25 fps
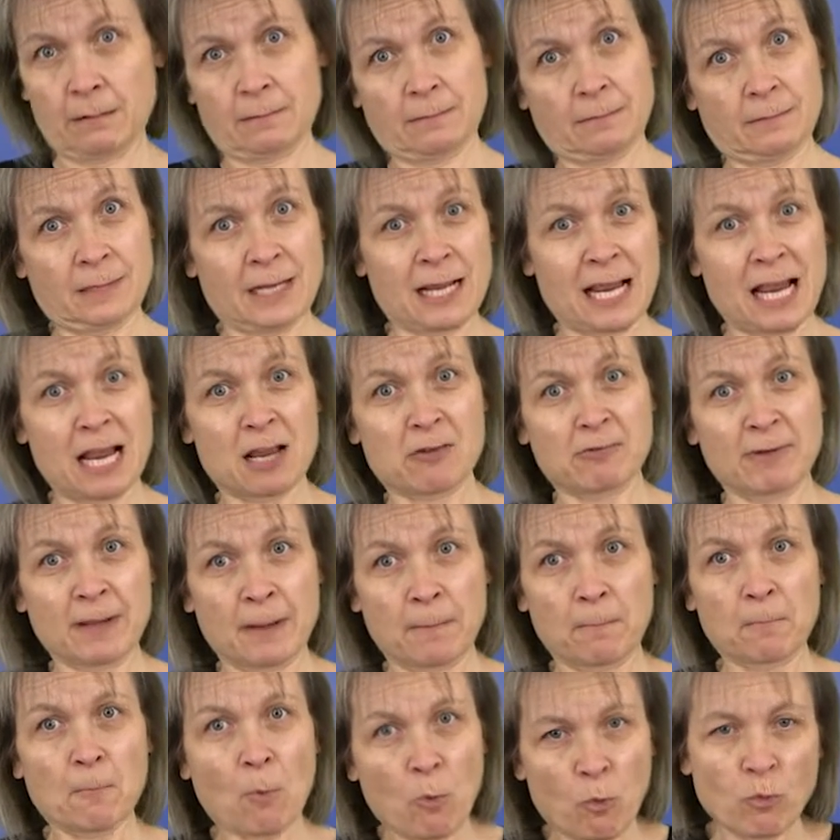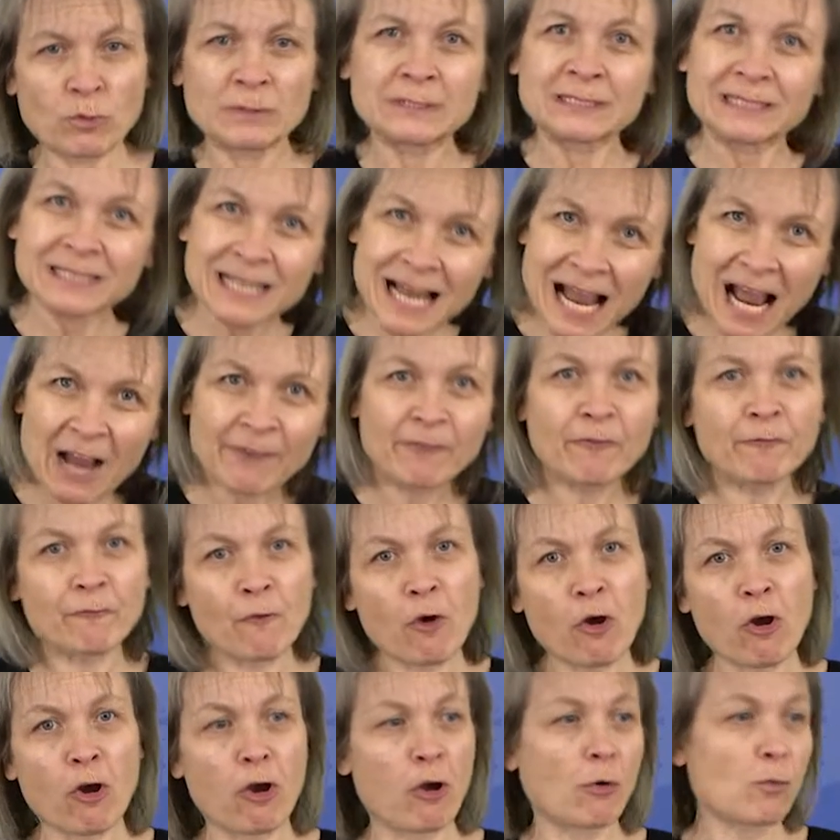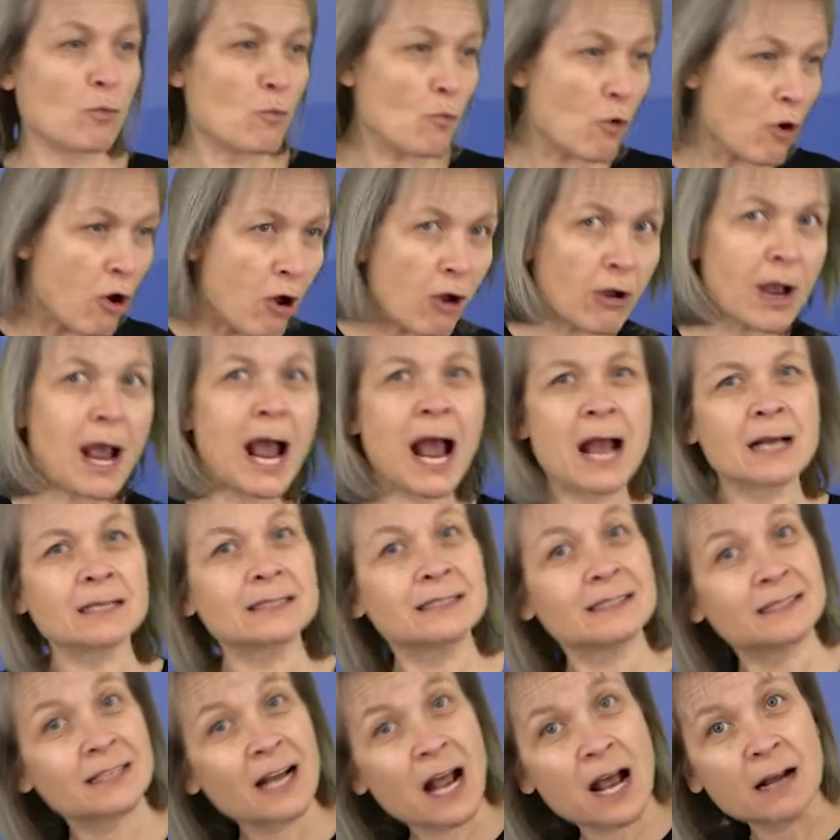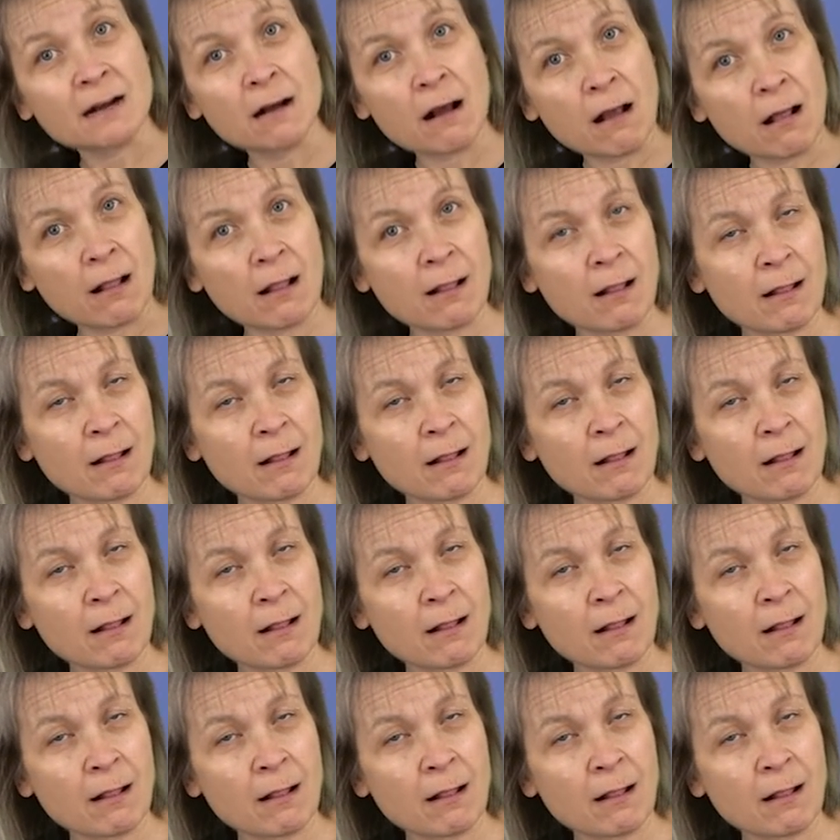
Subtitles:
should make the area safer for walkers and cyclists.